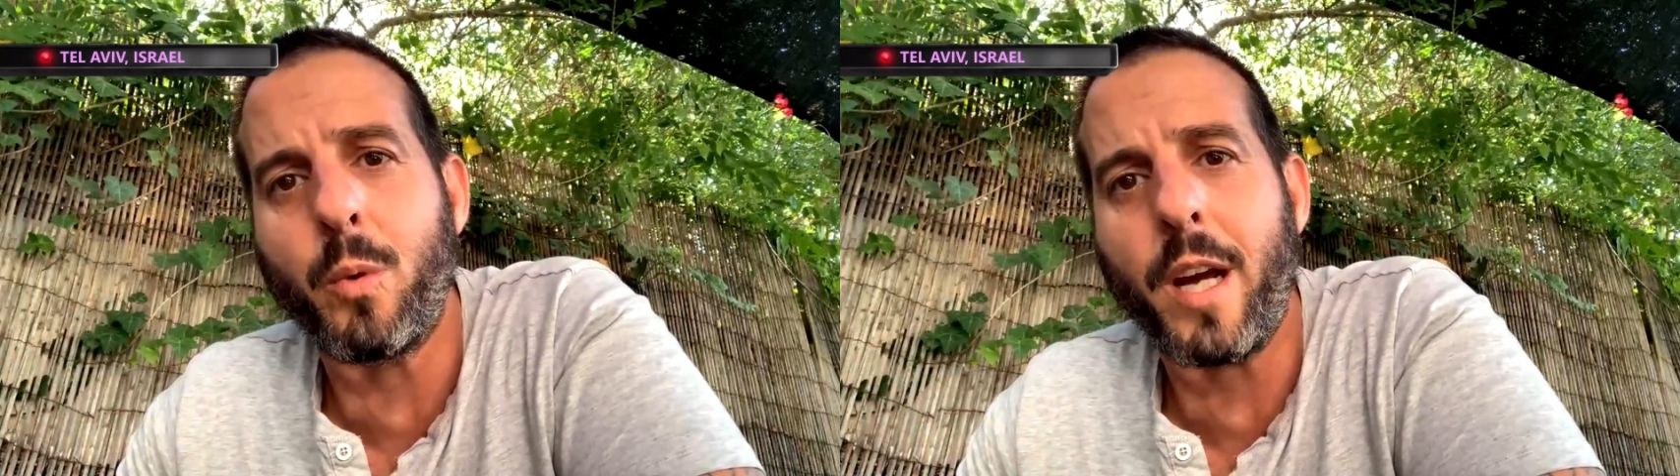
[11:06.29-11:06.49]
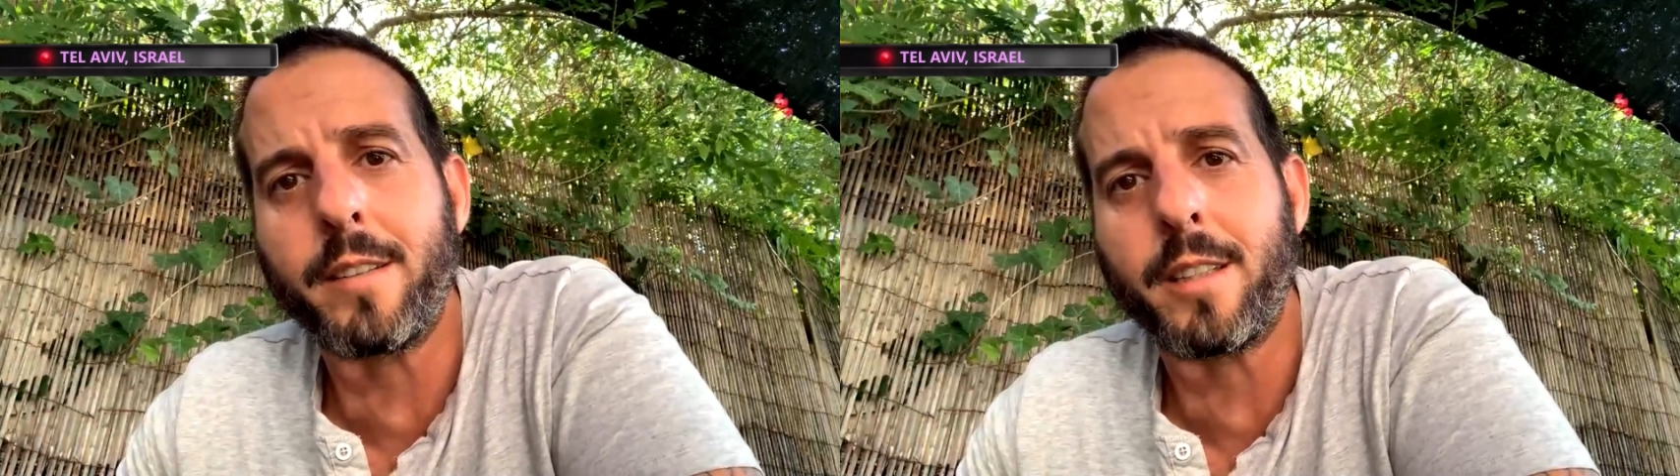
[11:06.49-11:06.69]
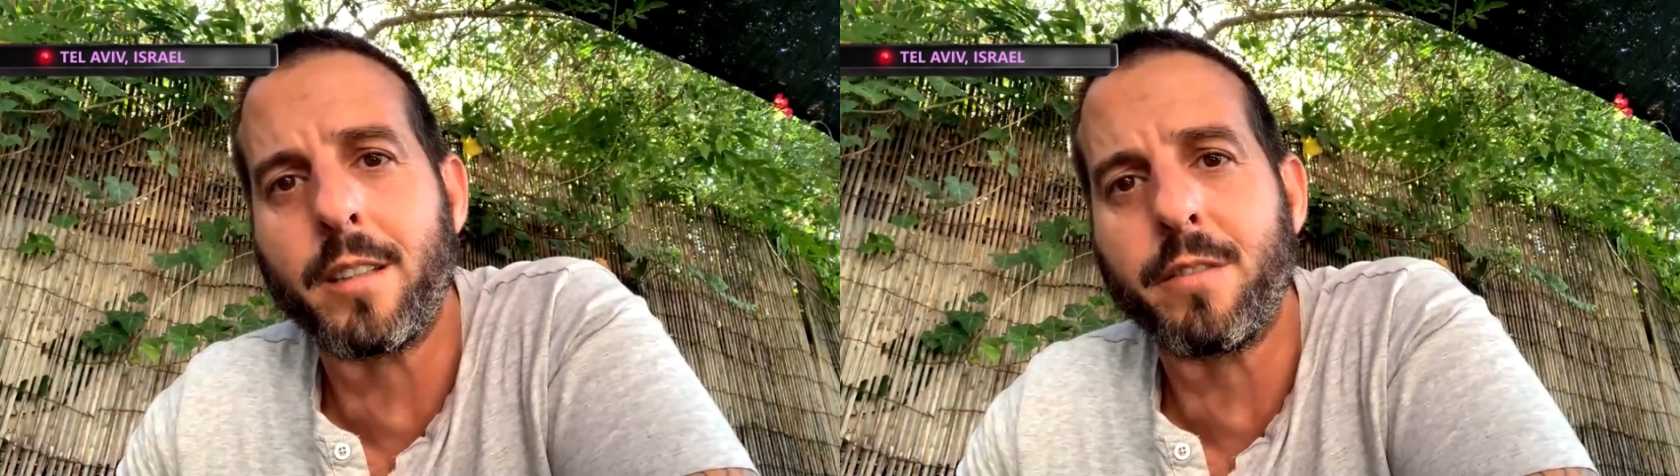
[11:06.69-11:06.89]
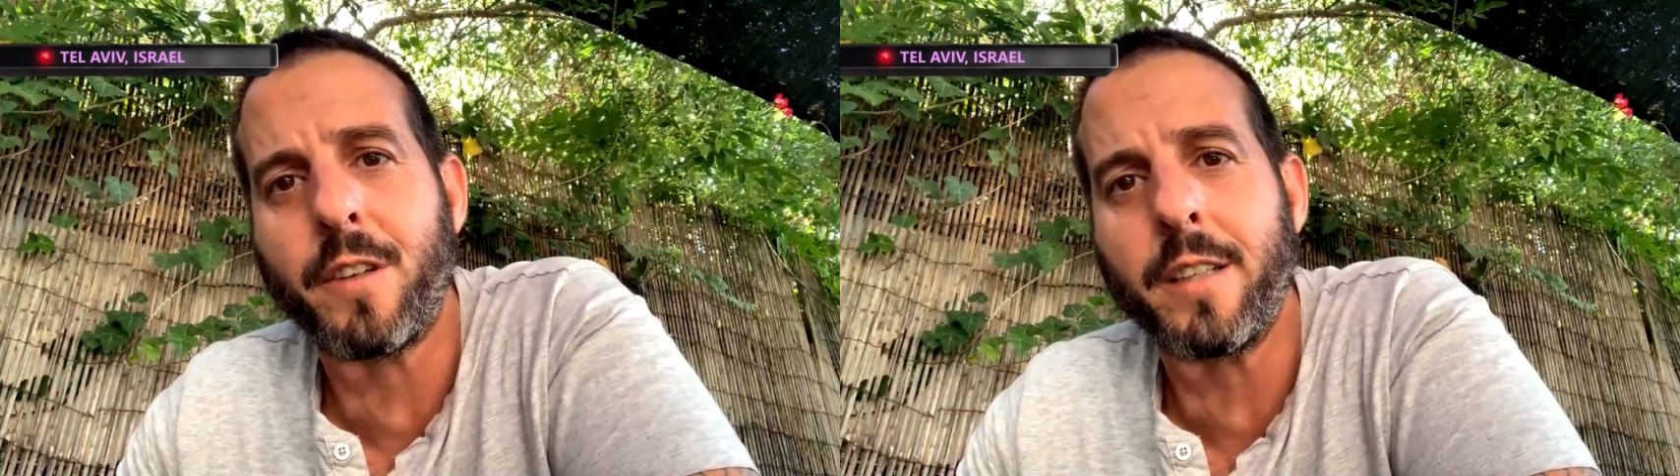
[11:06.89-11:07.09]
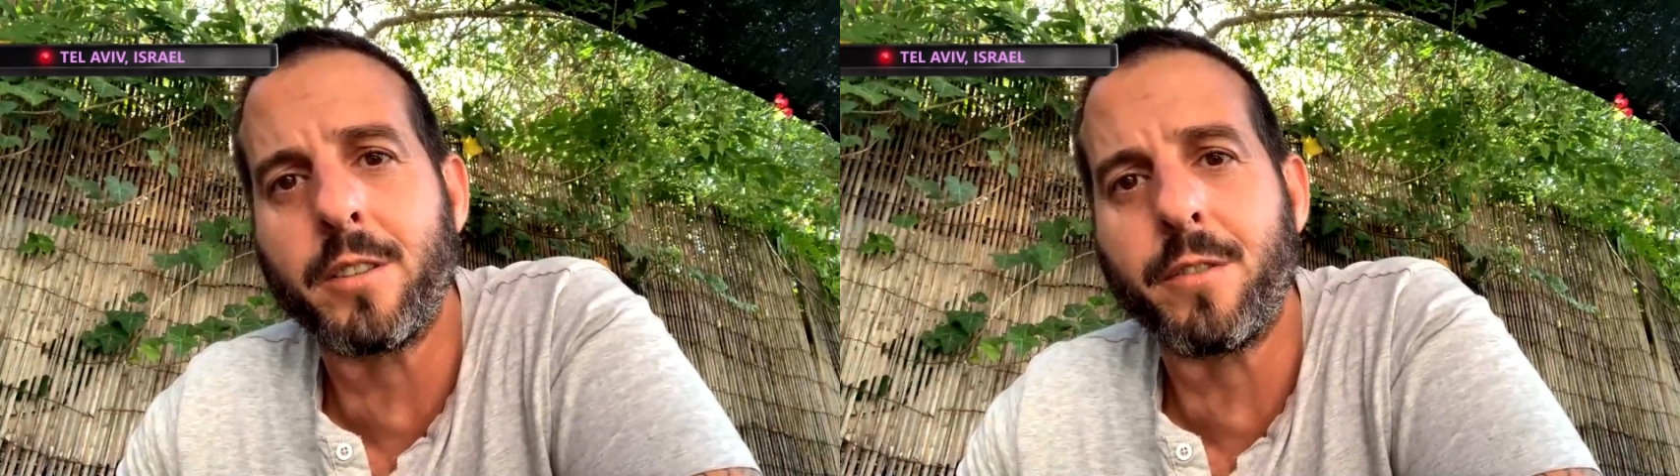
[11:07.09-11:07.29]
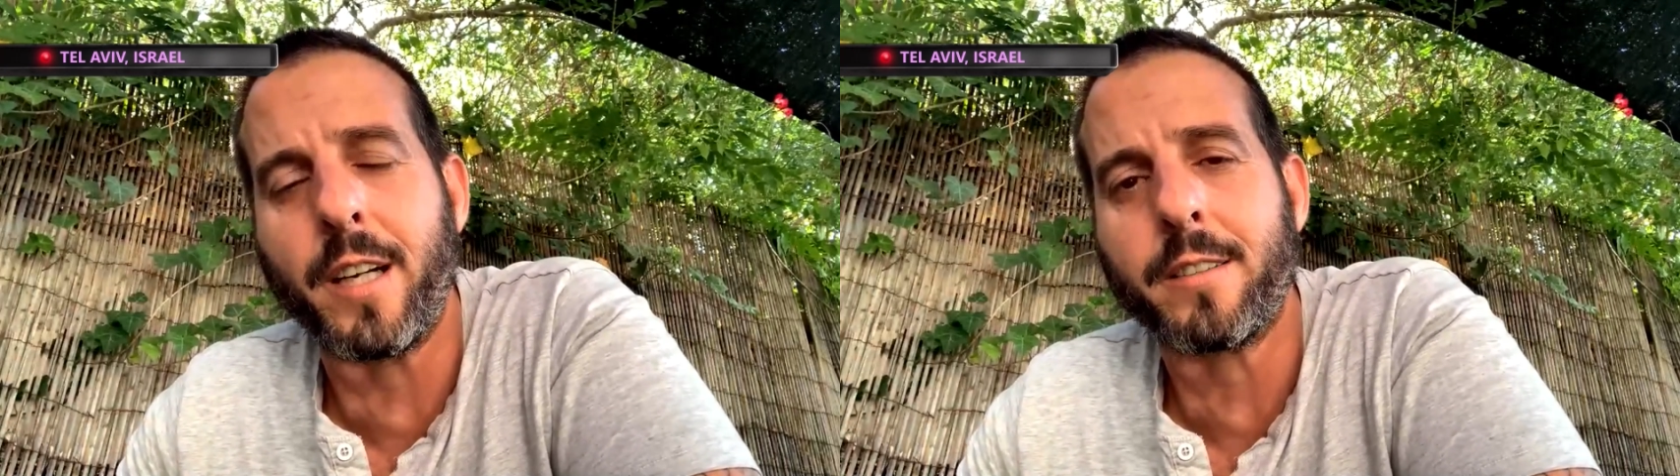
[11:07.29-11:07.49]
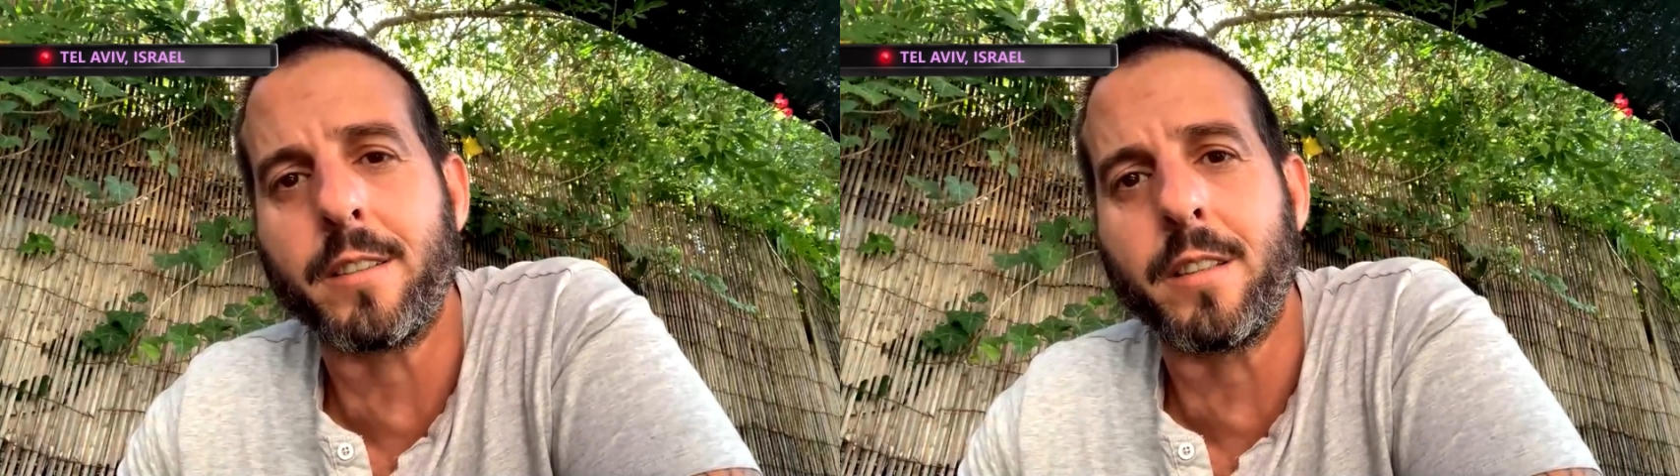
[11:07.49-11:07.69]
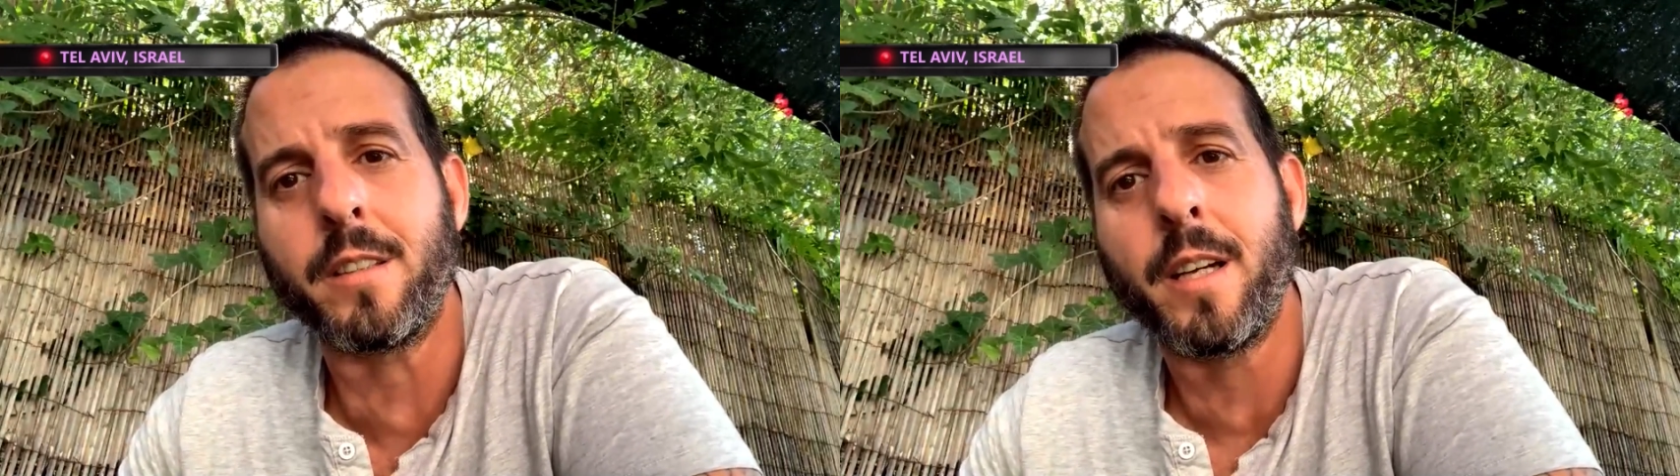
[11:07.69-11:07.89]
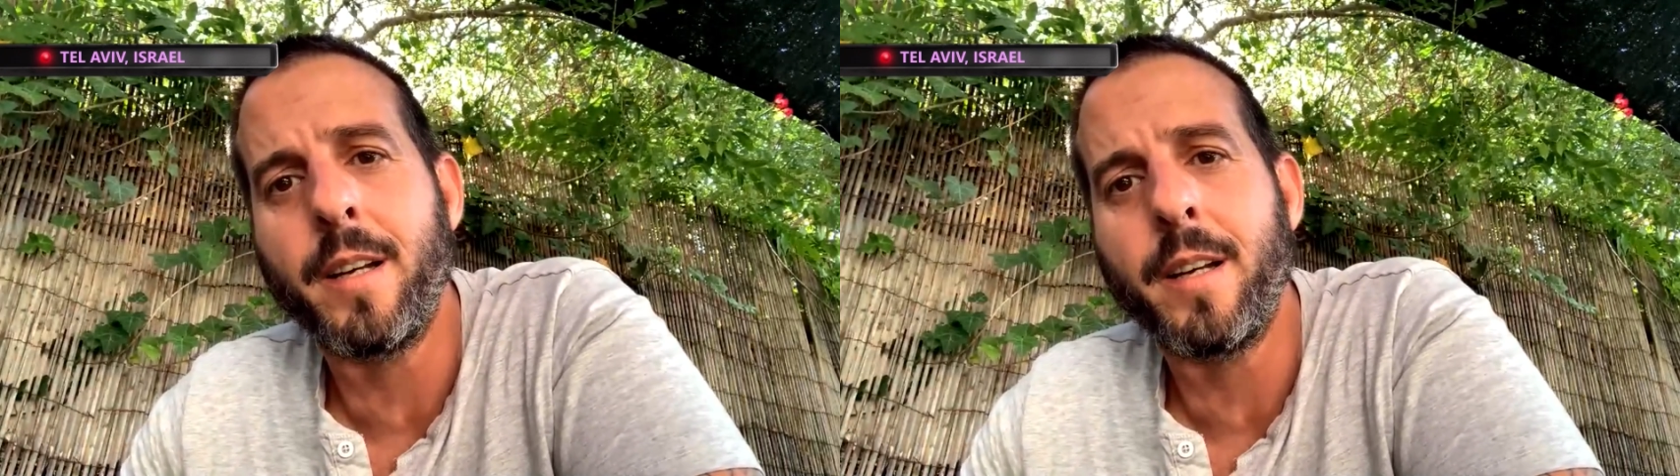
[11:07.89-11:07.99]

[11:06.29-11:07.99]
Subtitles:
ran to get the Pfizer vaccine,